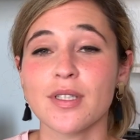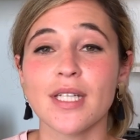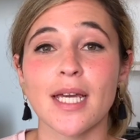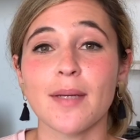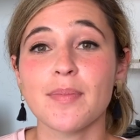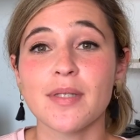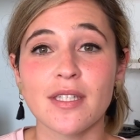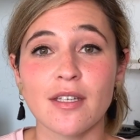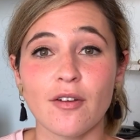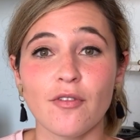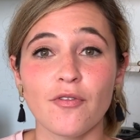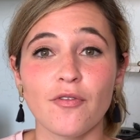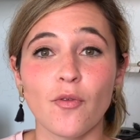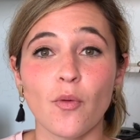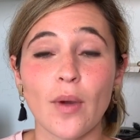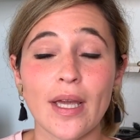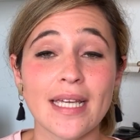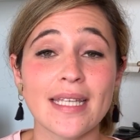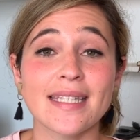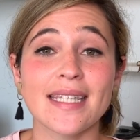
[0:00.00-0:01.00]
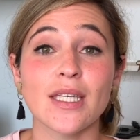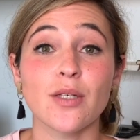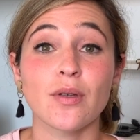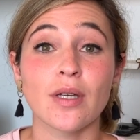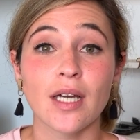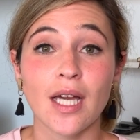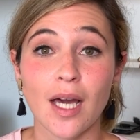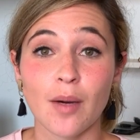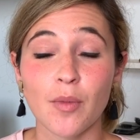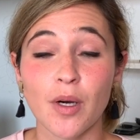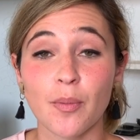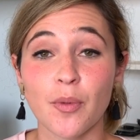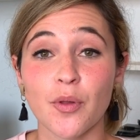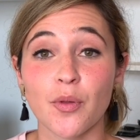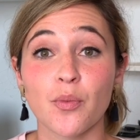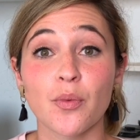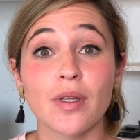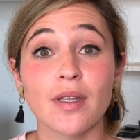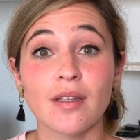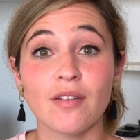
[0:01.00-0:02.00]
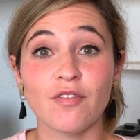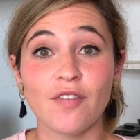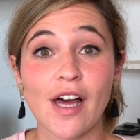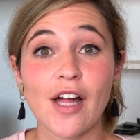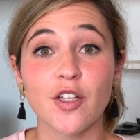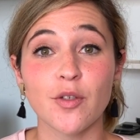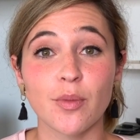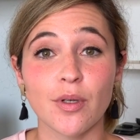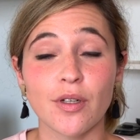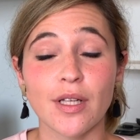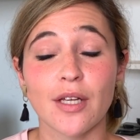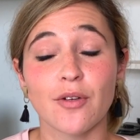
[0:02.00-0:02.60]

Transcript: types of ways that you can come up with really valuable